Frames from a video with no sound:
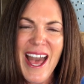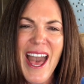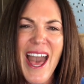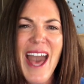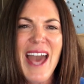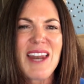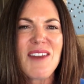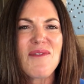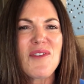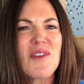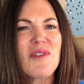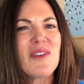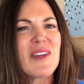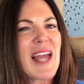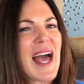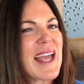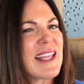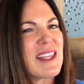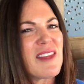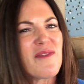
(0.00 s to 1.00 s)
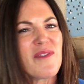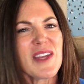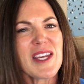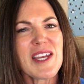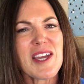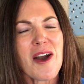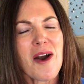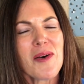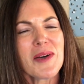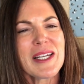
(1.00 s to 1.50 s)
And if you've liked the
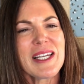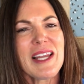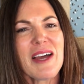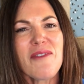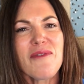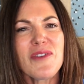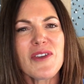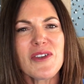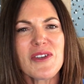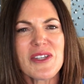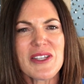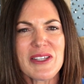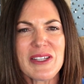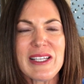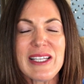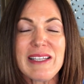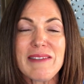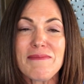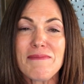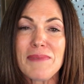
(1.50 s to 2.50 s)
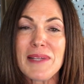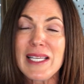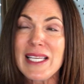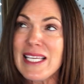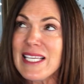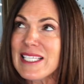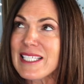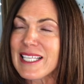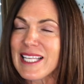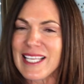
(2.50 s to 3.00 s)
video, I'd love for you to
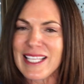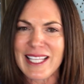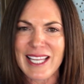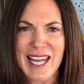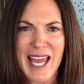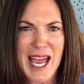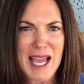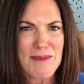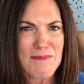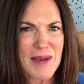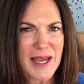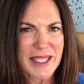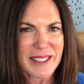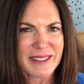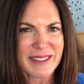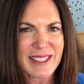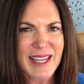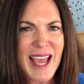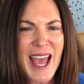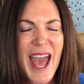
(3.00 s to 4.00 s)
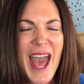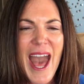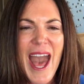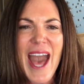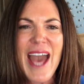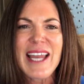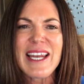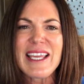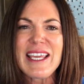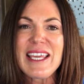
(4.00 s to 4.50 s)
please click the like button.
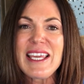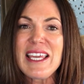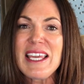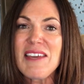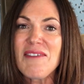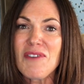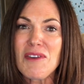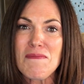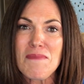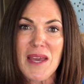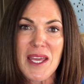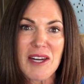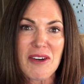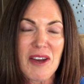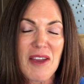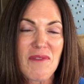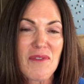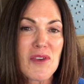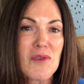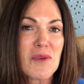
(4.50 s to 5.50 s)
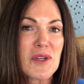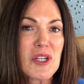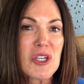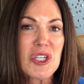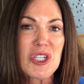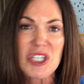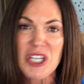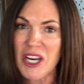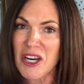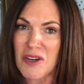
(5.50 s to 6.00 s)
And even better, if you would
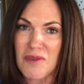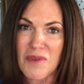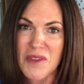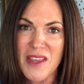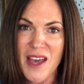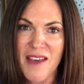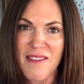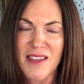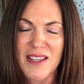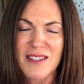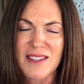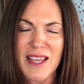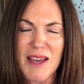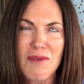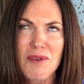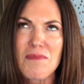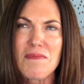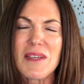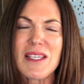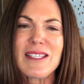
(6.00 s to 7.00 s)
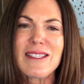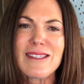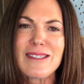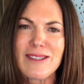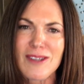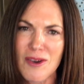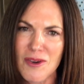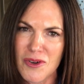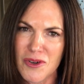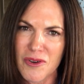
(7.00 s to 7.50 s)
share it with others, that would be
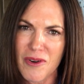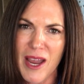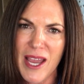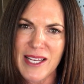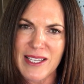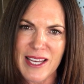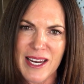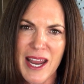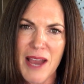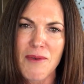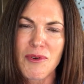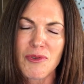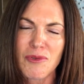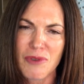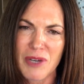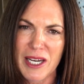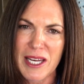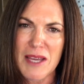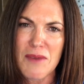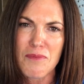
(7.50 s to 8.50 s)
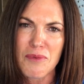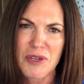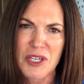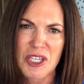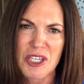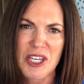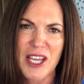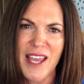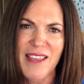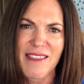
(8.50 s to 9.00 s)
so great. And I would really
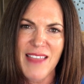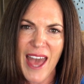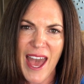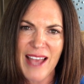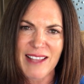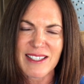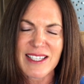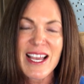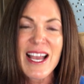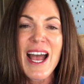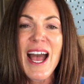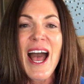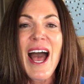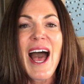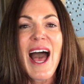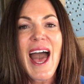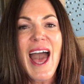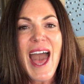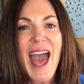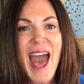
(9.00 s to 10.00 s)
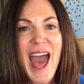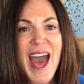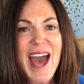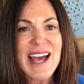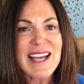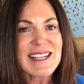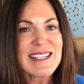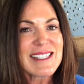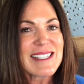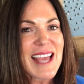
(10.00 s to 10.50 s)
appreciate that.
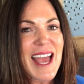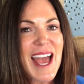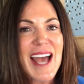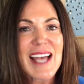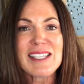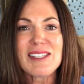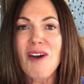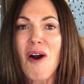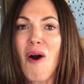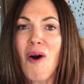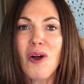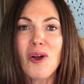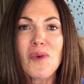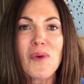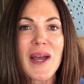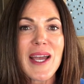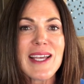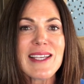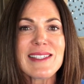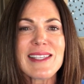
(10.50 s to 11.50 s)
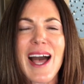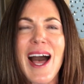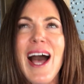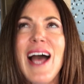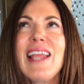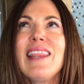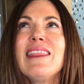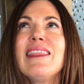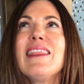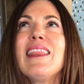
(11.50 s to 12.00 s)
And as always,
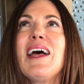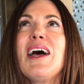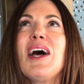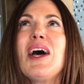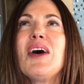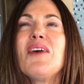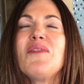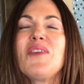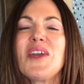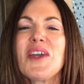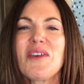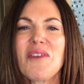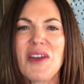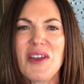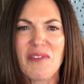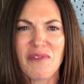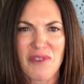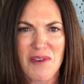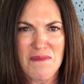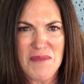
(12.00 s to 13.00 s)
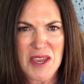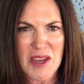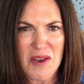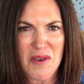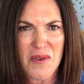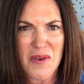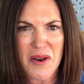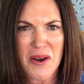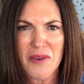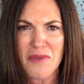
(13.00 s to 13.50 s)
I love hearing from
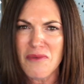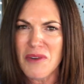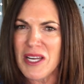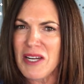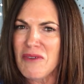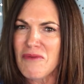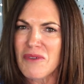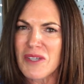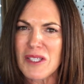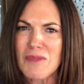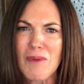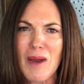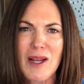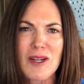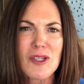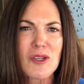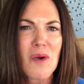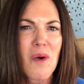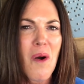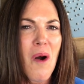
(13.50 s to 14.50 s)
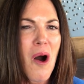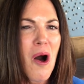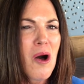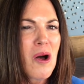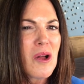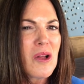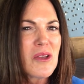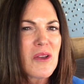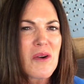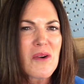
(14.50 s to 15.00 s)
you. I read and respond to all your